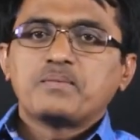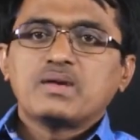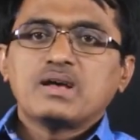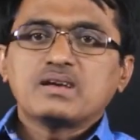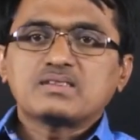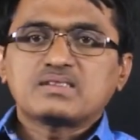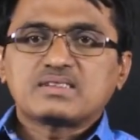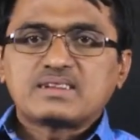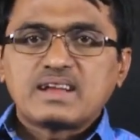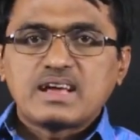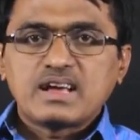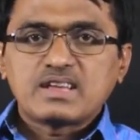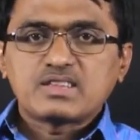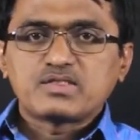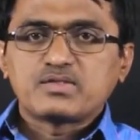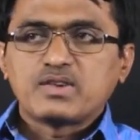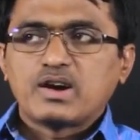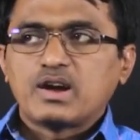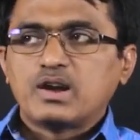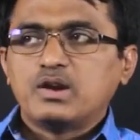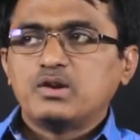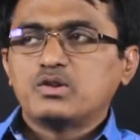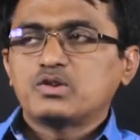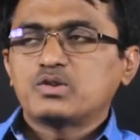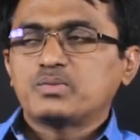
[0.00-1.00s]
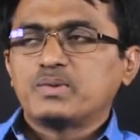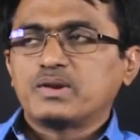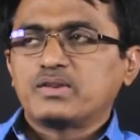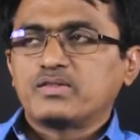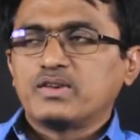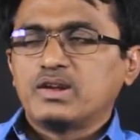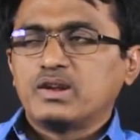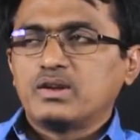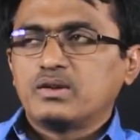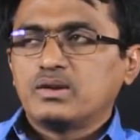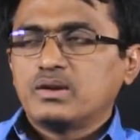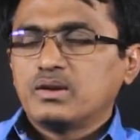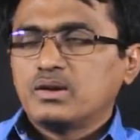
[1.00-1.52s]
x takes values
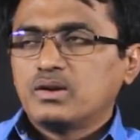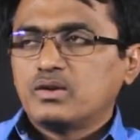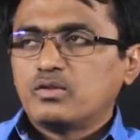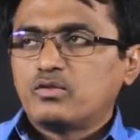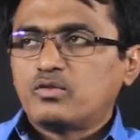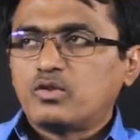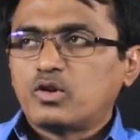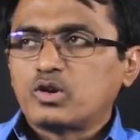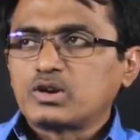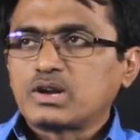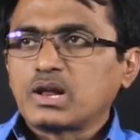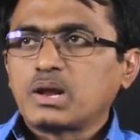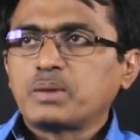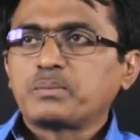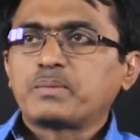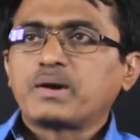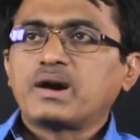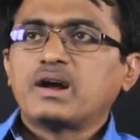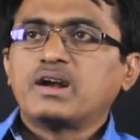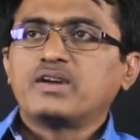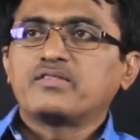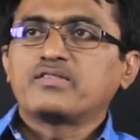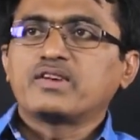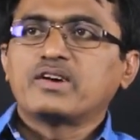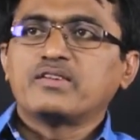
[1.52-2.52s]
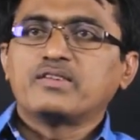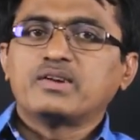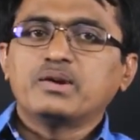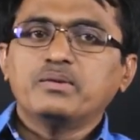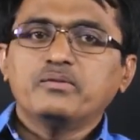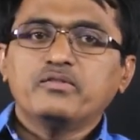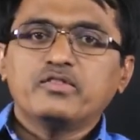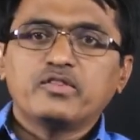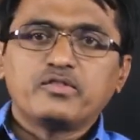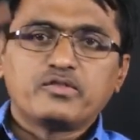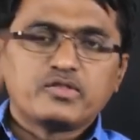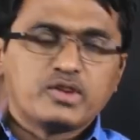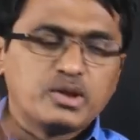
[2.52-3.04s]
between 14.5
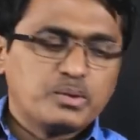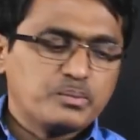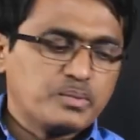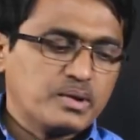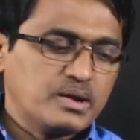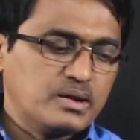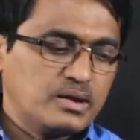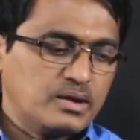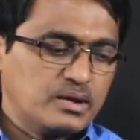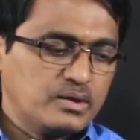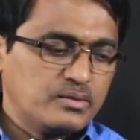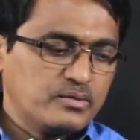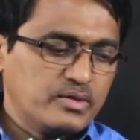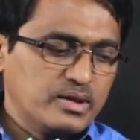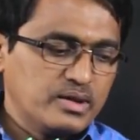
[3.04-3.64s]
and 15.5.